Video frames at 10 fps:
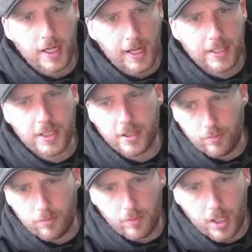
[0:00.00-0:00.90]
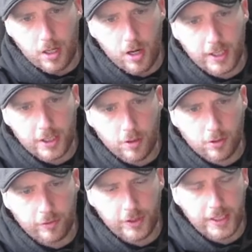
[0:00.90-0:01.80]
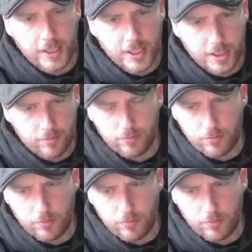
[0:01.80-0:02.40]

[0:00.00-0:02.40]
and her iconography is